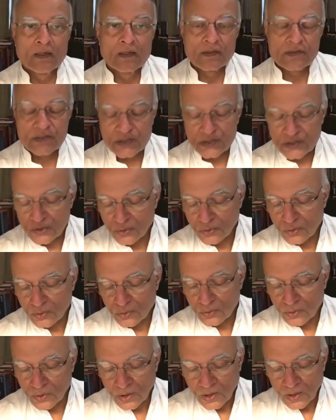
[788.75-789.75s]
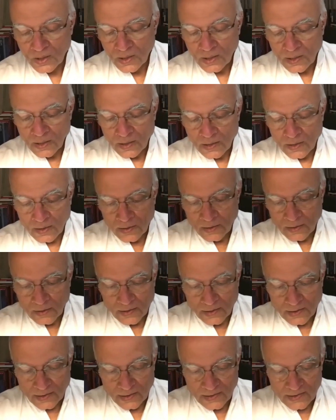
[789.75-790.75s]
So
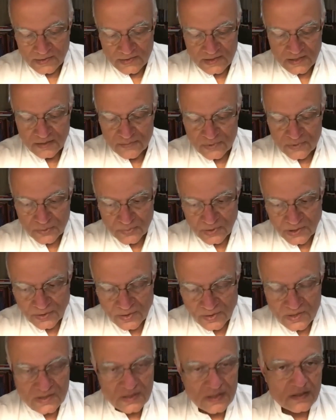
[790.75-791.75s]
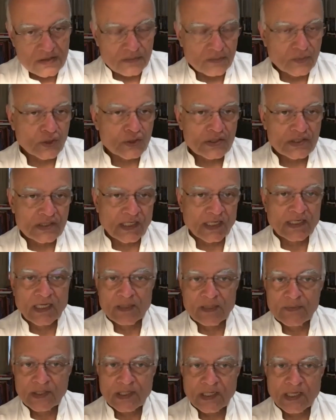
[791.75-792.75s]
it seems to me this is the most
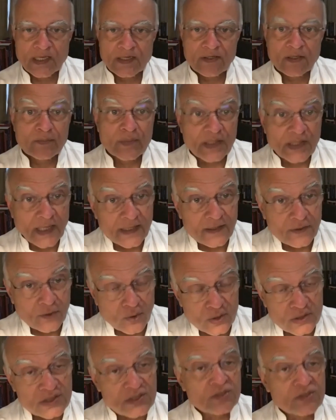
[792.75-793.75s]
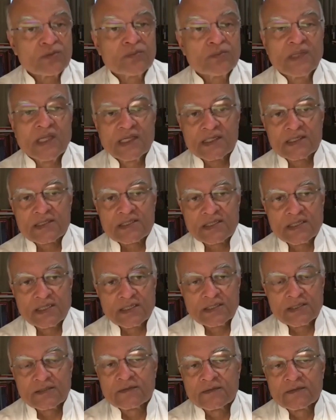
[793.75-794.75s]
dynamic area, but that also makes it